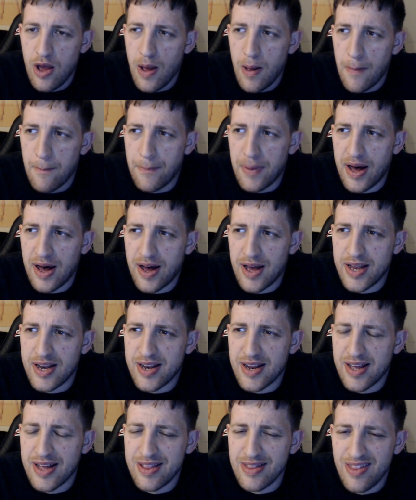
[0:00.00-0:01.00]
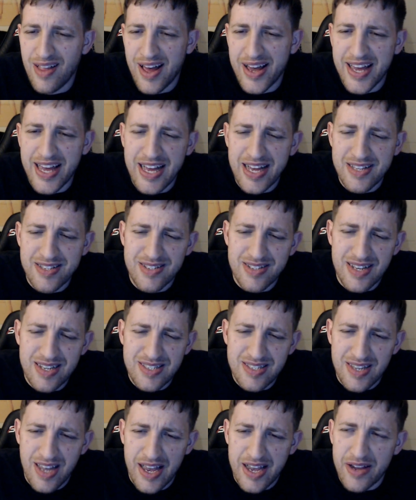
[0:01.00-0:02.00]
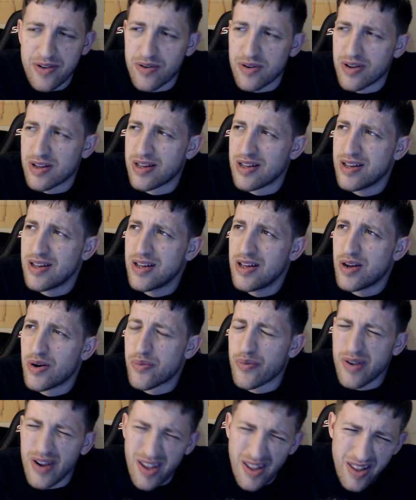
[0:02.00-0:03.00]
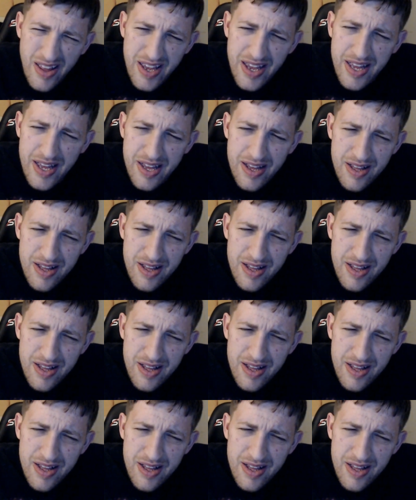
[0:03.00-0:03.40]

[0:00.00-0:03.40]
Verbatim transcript: but like it's it's like really